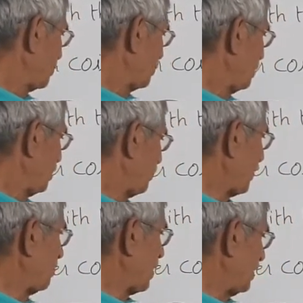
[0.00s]
So d
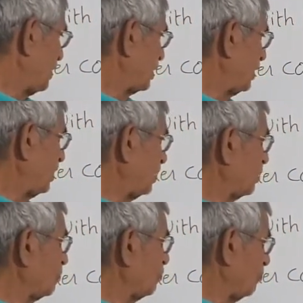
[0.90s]
phi by dt
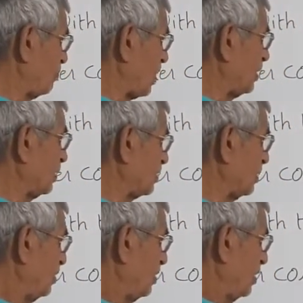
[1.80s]
is equal to
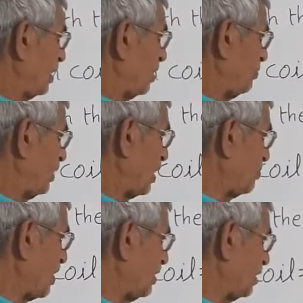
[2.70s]
minus m di
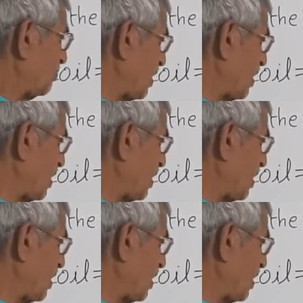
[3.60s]
by dt.